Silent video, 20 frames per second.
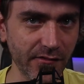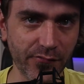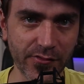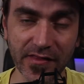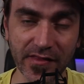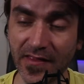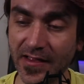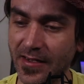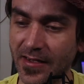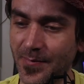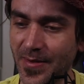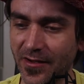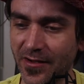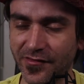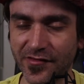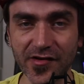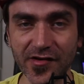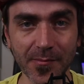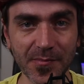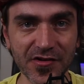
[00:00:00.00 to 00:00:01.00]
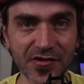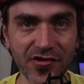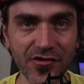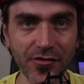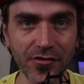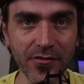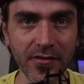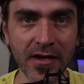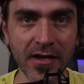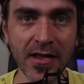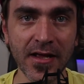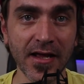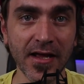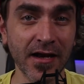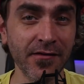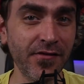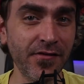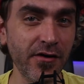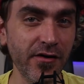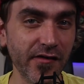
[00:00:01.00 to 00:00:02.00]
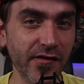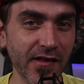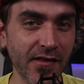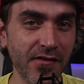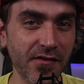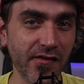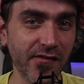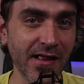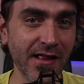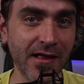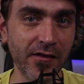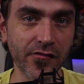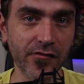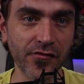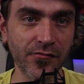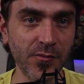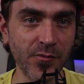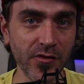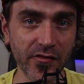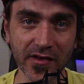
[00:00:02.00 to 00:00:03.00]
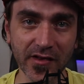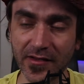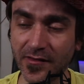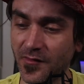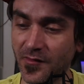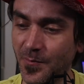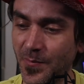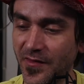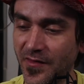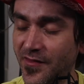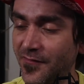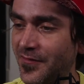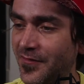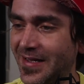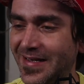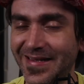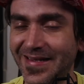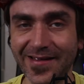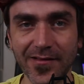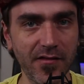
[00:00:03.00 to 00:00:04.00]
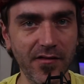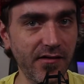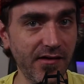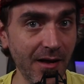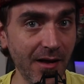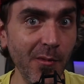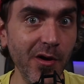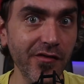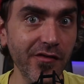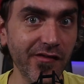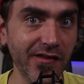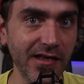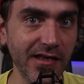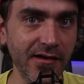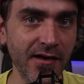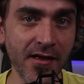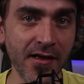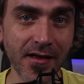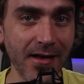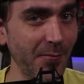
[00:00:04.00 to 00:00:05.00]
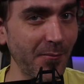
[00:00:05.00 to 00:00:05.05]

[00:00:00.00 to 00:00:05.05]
If we think about chiptune and various other styles of music, specifically in the demo scene,